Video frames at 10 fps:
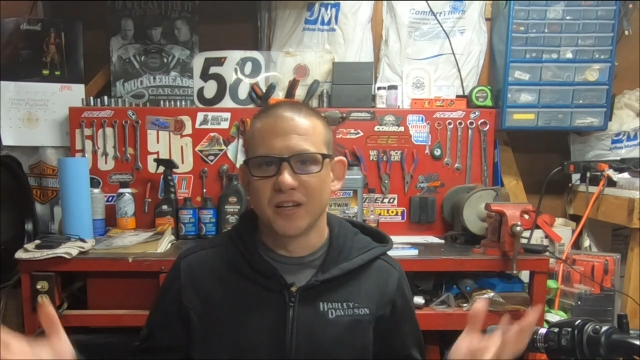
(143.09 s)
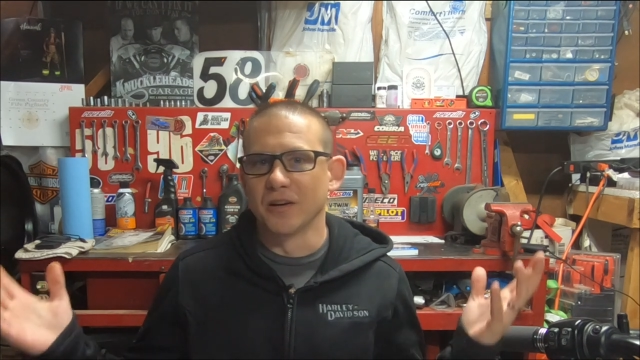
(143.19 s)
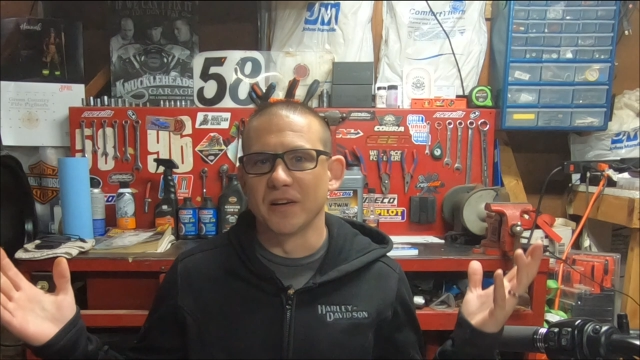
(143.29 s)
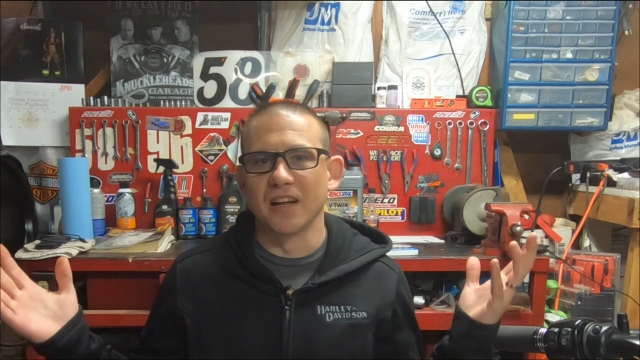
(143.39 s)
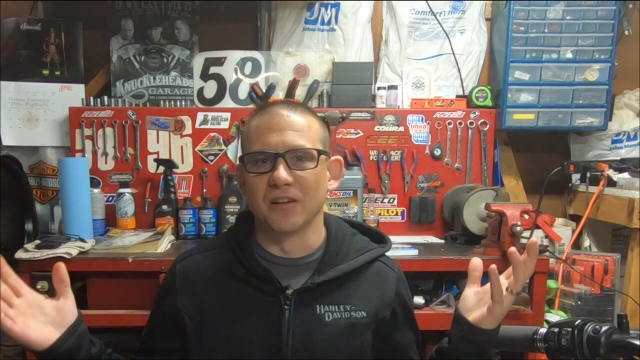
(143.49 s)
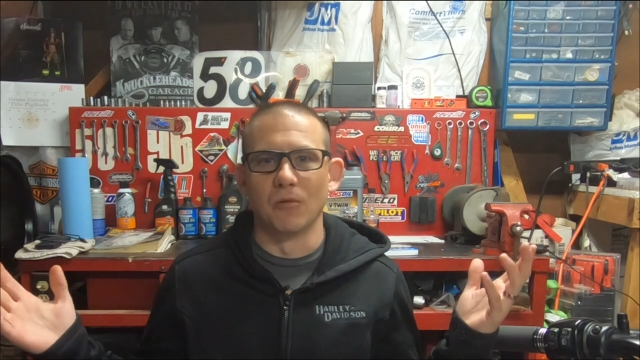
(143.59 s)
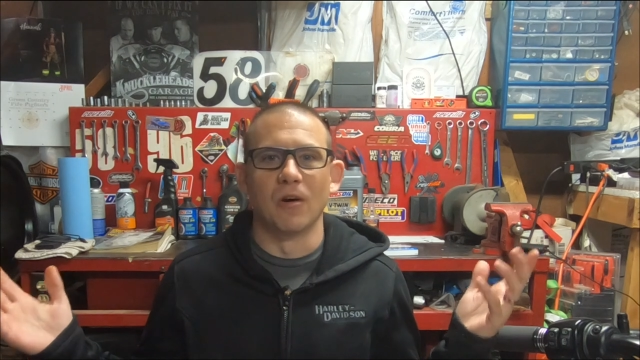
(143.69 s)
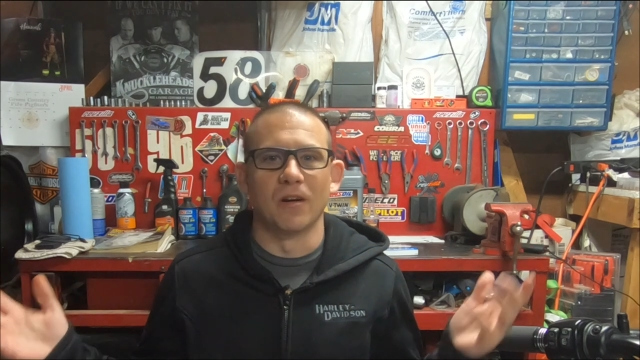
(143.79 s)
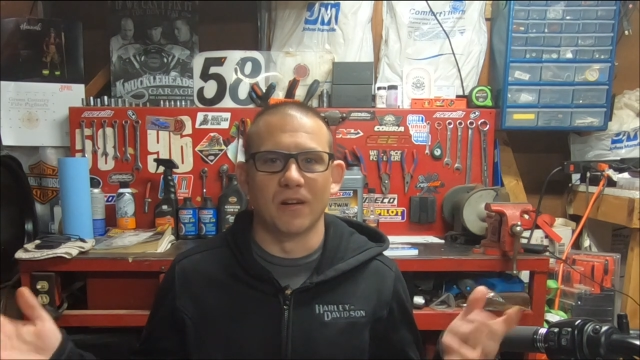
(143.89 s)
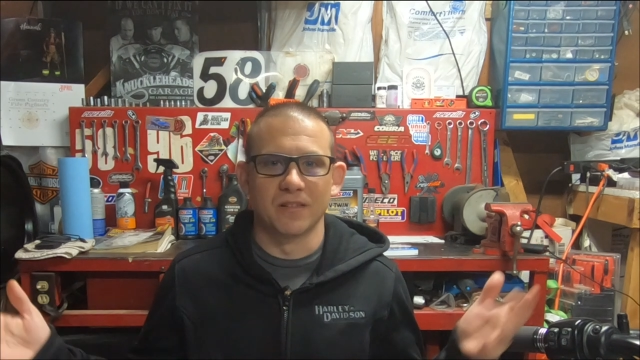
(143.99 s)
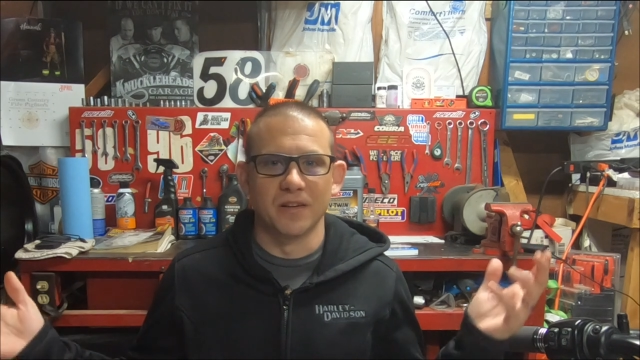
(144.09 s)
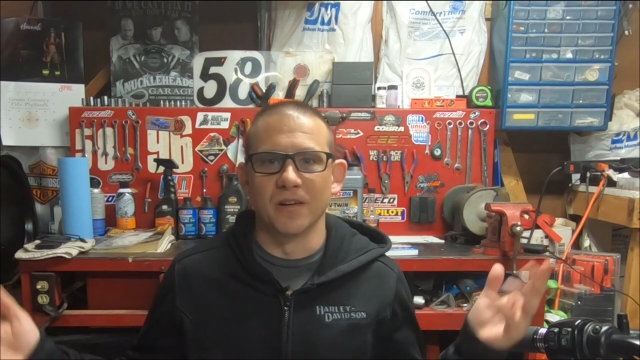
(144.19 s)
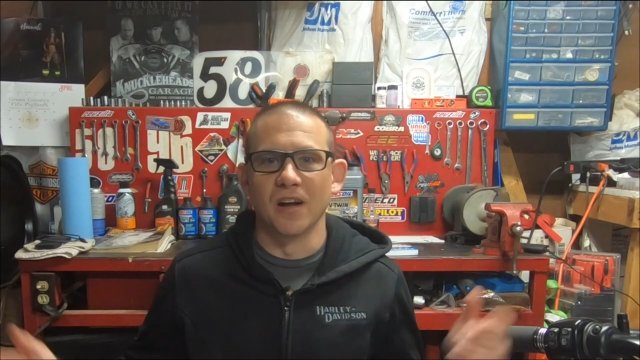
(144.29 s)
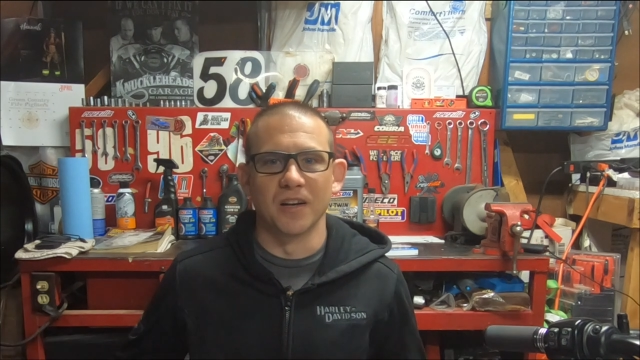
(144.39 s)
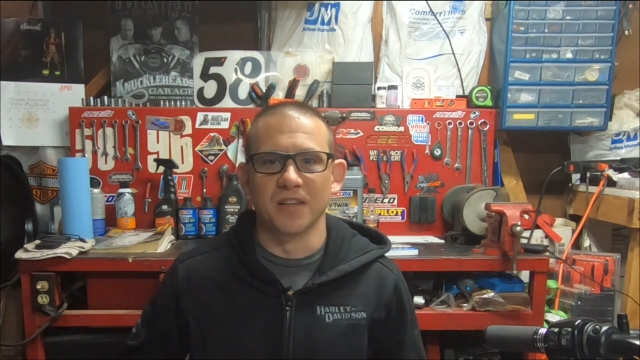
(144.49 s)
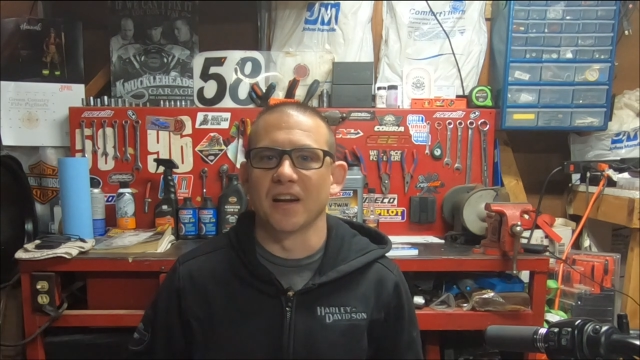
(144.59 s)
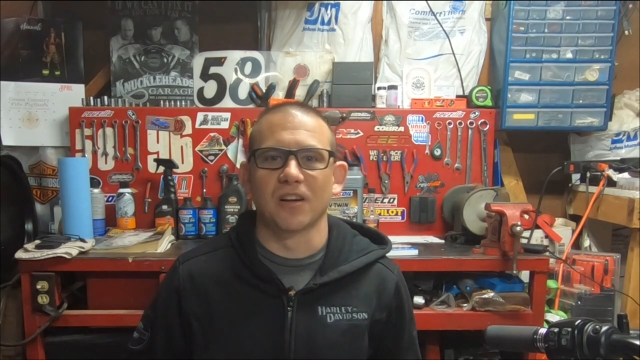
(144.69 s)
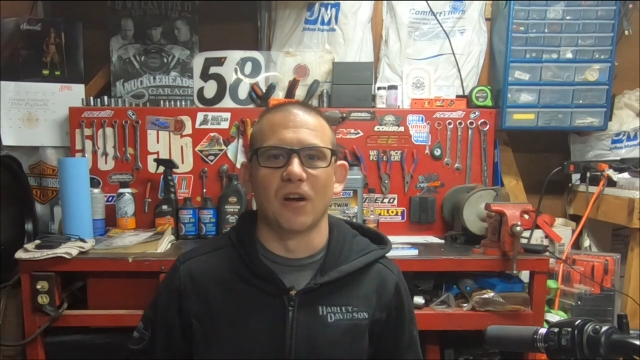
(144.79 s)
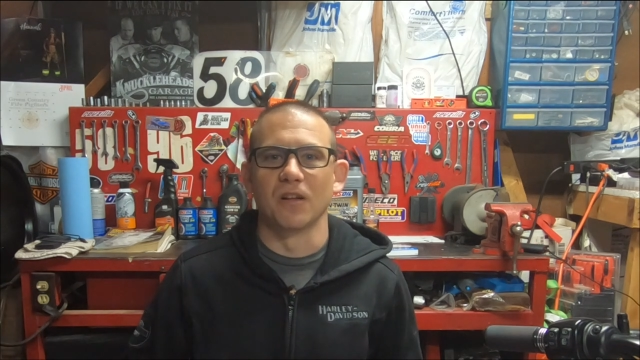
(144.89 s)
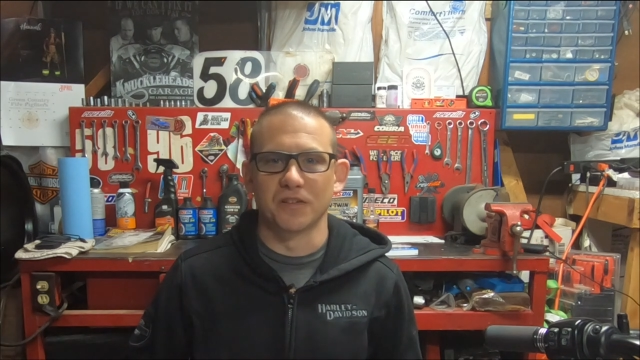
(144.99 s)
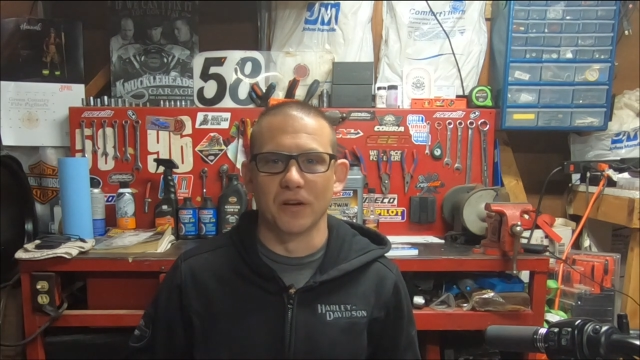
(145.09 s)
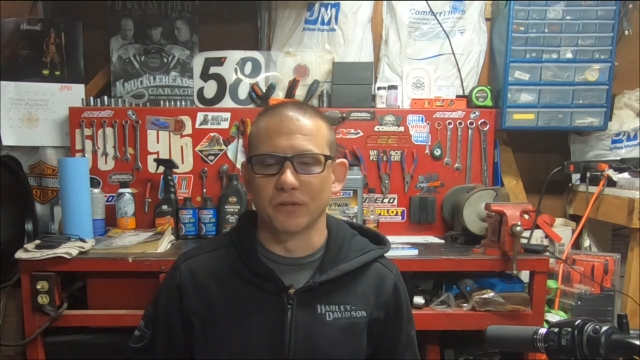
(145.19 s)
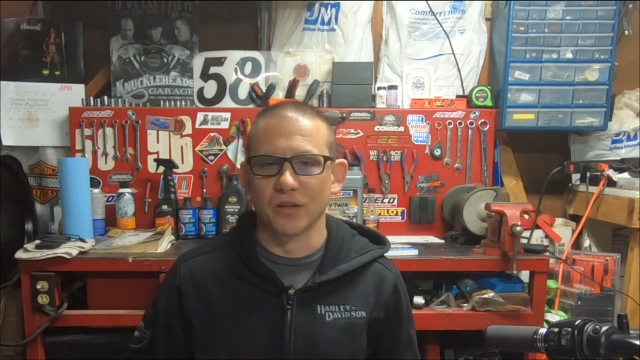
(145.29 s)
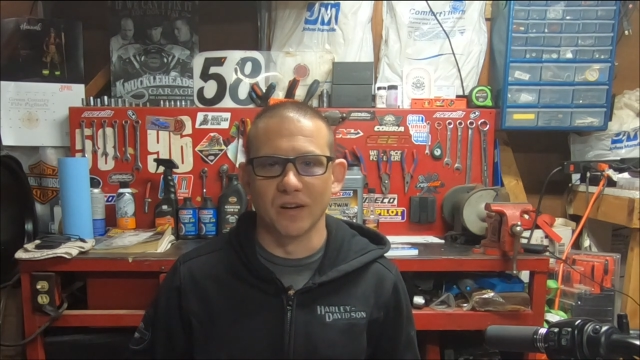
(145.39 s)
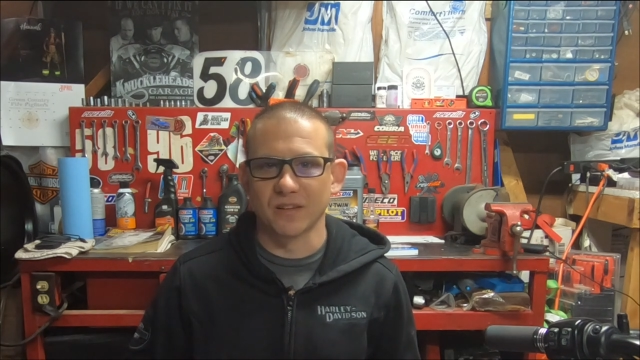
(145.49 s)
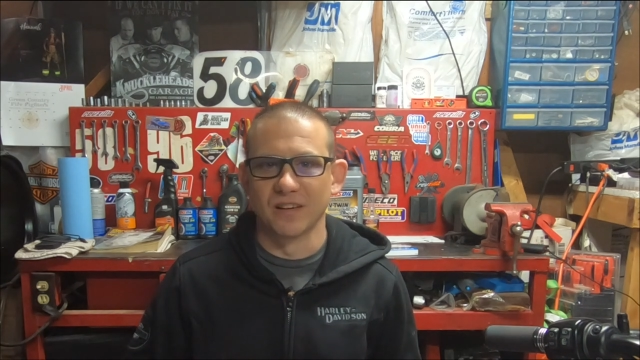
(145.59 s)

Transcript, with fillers: you're dead in the water, you're done, you gotta call a tow truck.